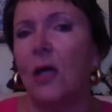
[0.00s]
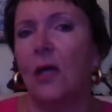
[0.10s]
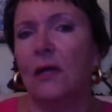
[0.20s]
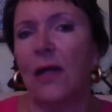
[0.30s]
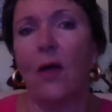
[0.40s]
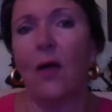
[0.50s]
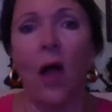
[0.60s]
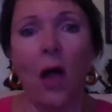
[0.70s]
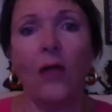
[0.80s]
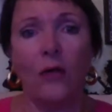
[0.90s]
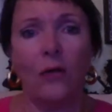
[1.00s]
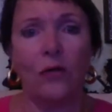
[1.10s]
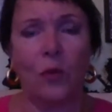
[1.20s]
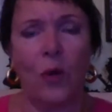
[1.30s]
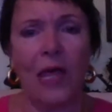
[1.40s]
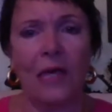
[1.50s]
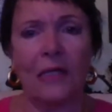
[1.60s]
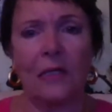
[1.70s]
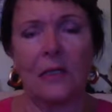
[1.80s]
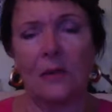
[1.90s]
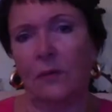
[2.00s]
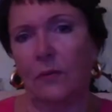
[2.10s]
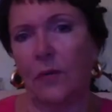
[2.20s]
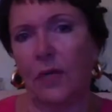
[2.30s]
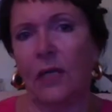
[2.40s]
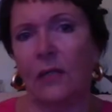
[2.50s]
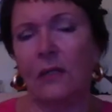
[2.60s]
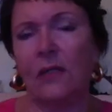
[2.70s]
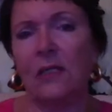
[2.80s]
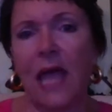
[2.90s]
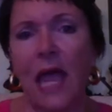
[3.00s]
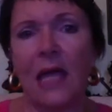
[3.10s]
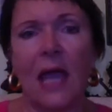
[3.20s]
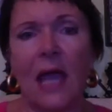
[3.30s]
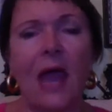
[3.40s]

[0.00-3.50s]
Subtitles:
There are those ways. We can say